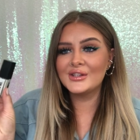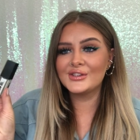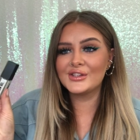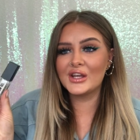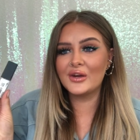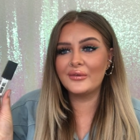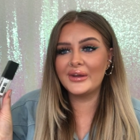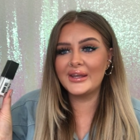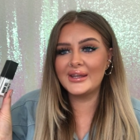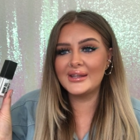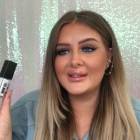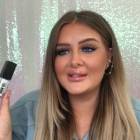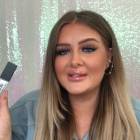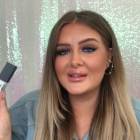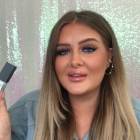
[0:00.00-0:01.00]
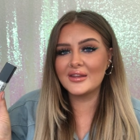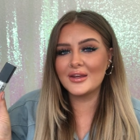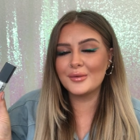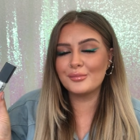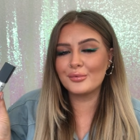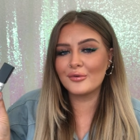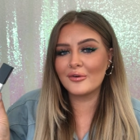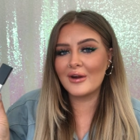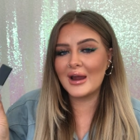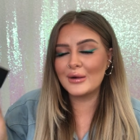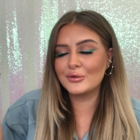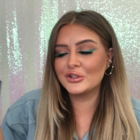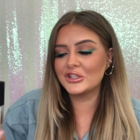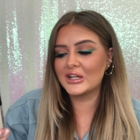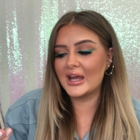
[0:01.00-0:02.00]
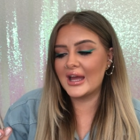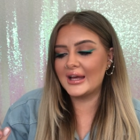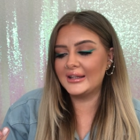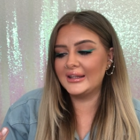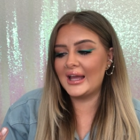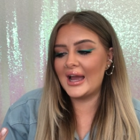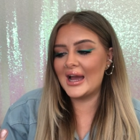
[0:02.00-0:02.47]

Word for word: So it is the brow gel,